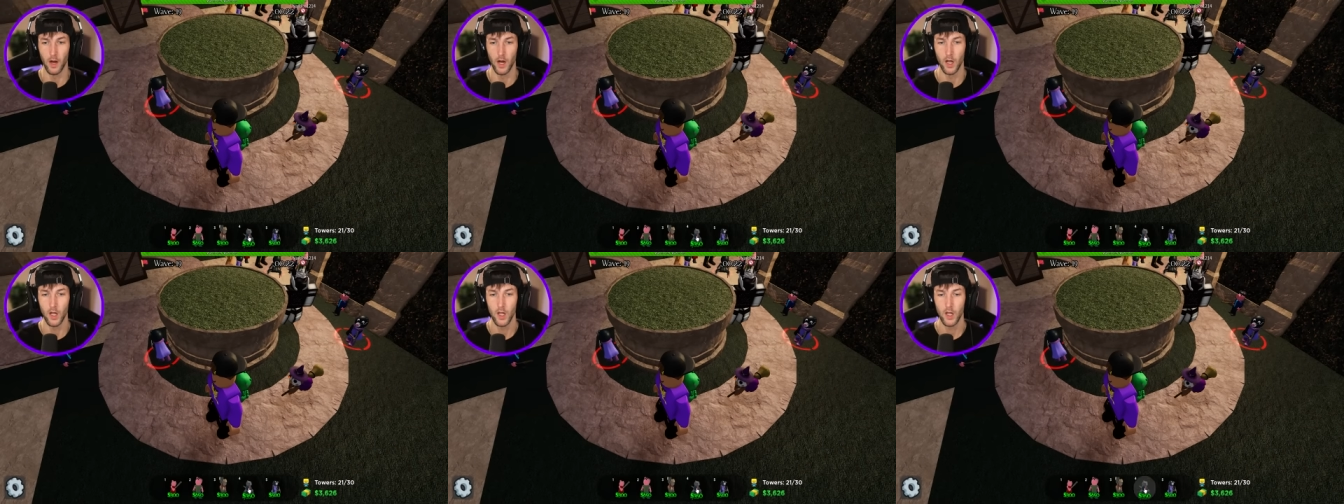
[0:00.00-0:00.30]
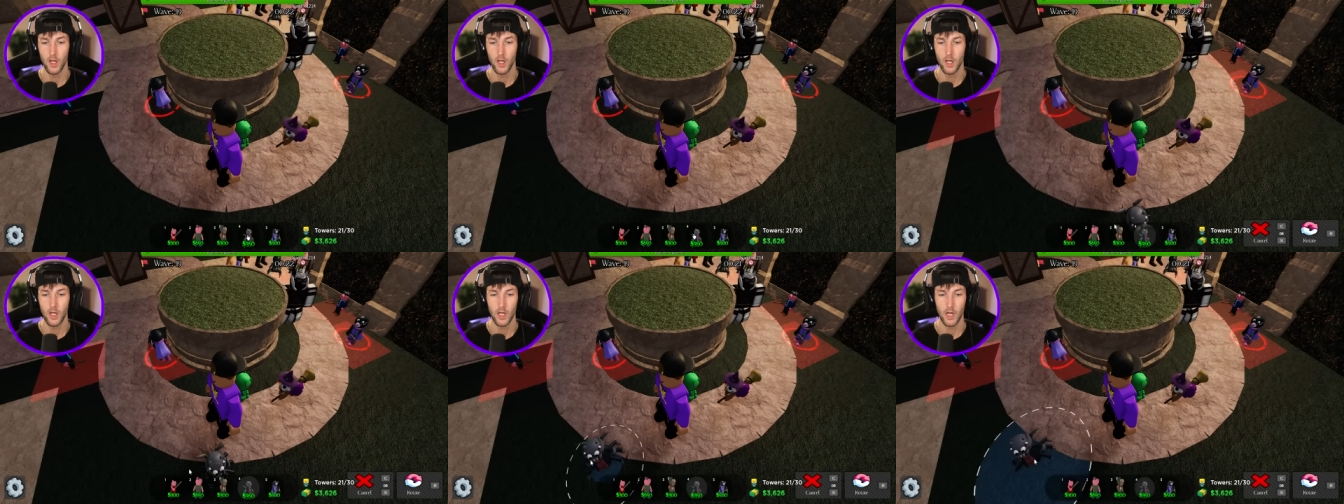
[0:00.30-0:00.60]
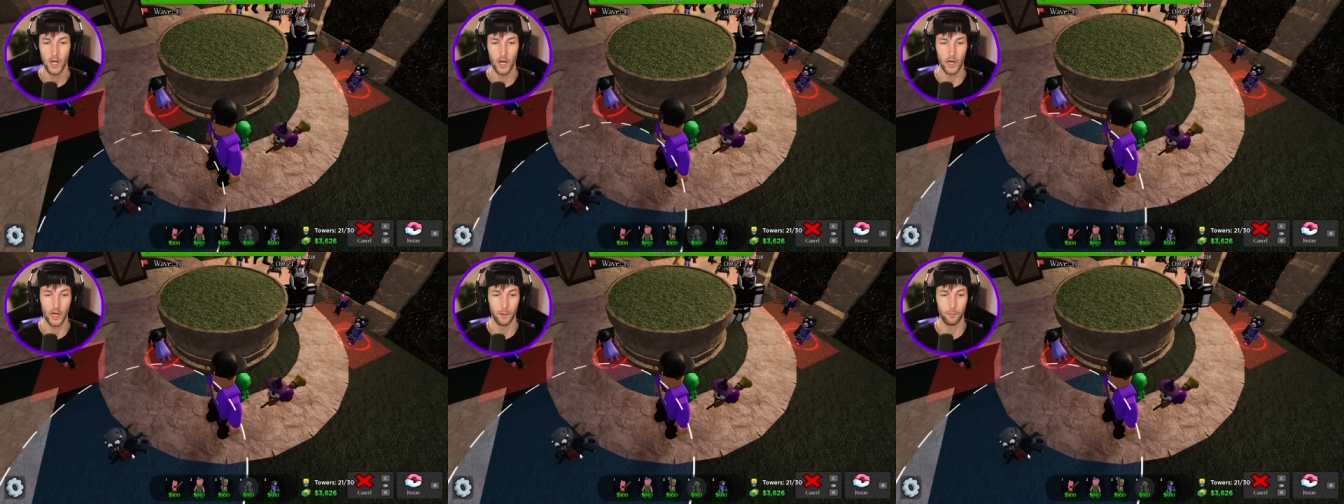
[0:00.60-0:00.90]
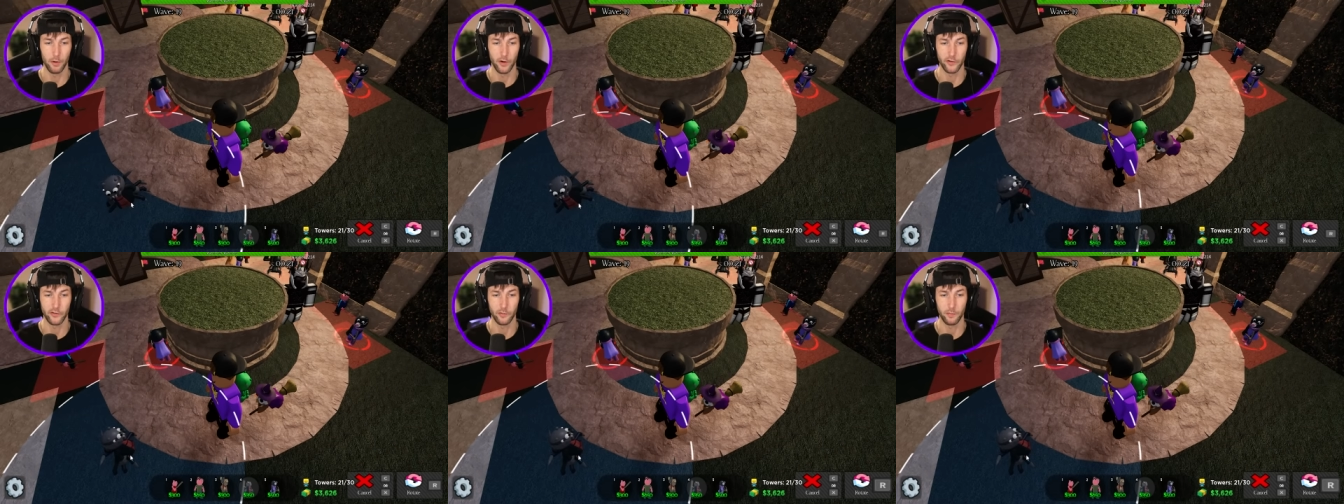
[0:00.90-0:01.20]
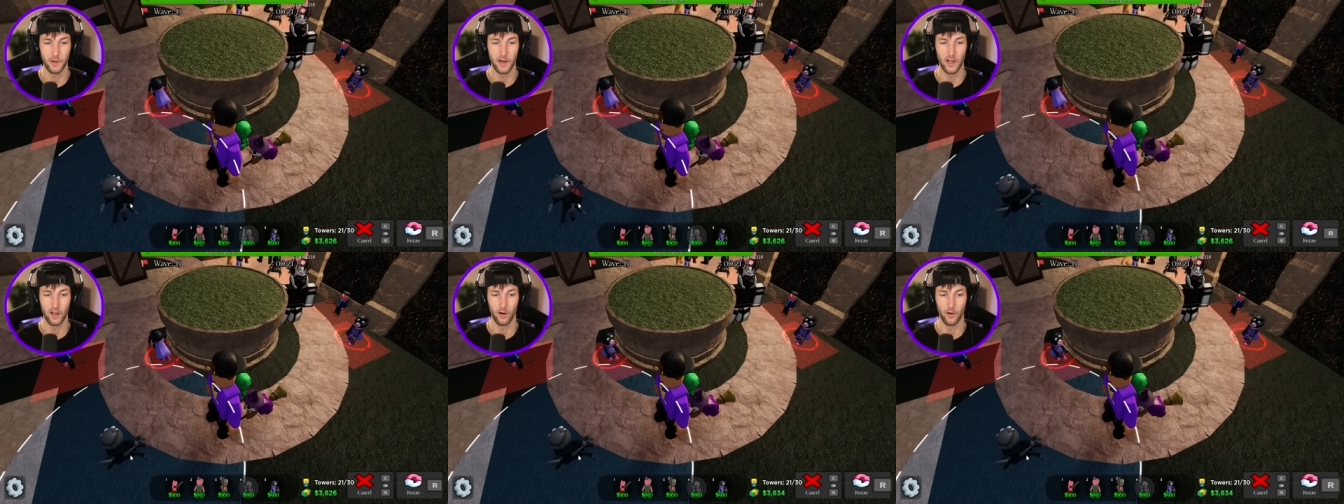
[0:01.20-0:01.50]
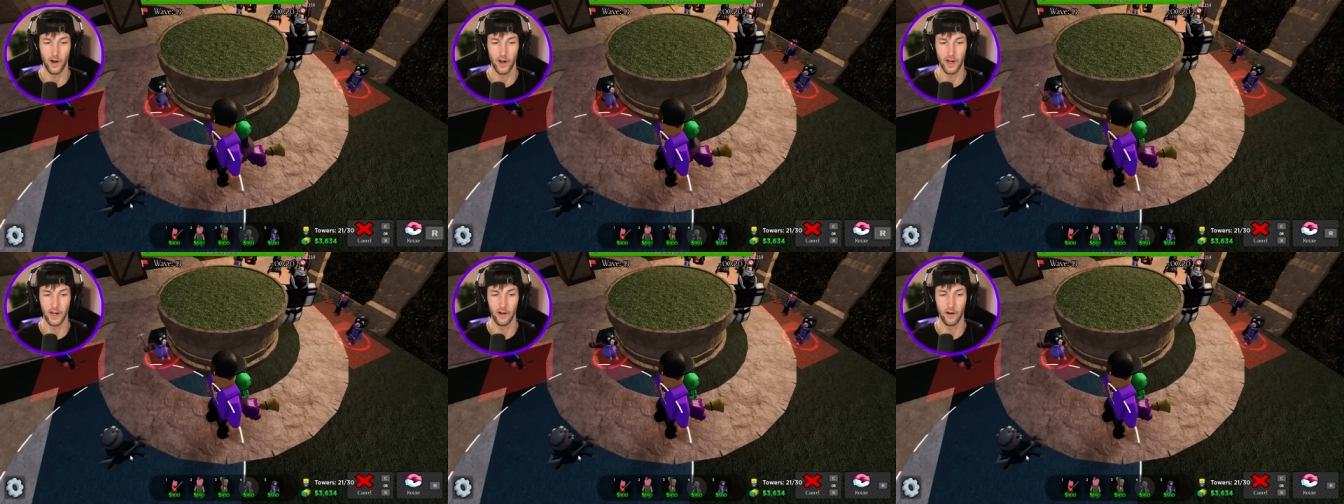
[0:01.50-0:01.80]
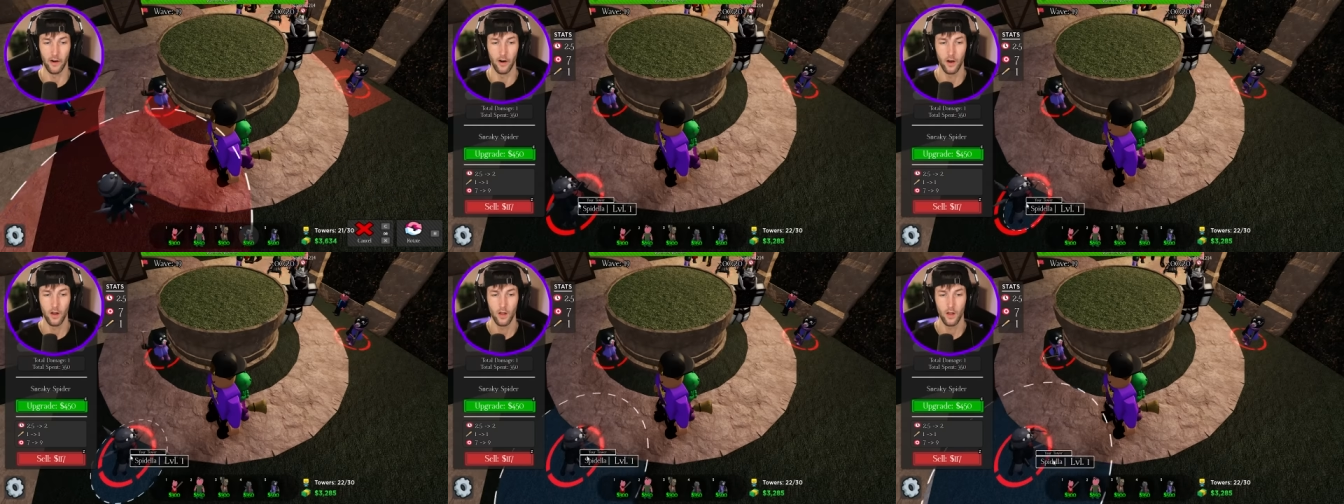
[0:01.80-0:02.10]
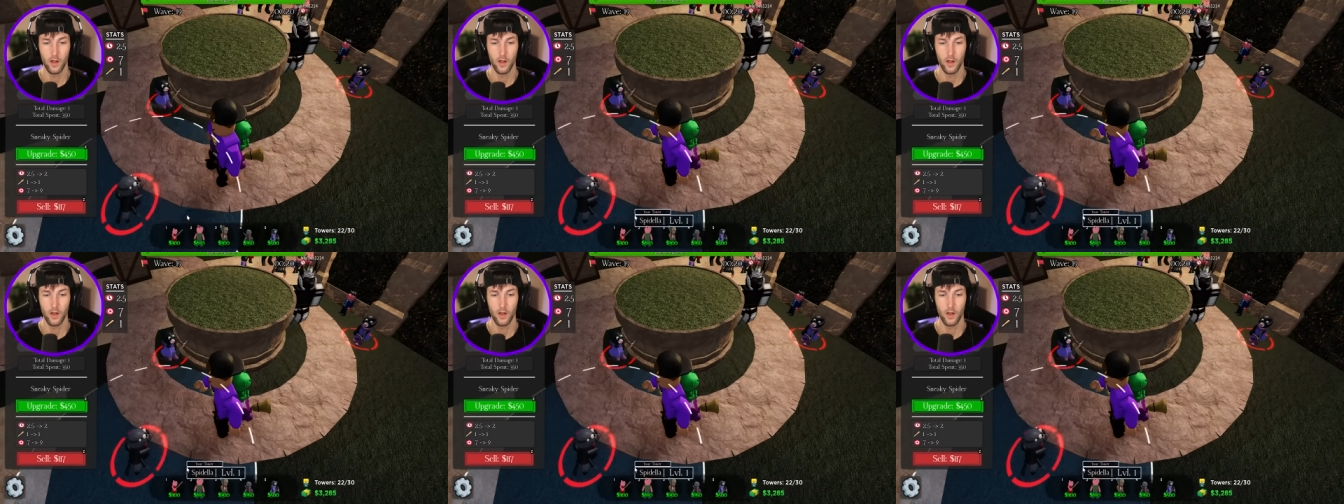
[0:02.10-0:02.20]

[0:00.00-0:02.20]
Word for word: I'm gonna put a Spadella right here.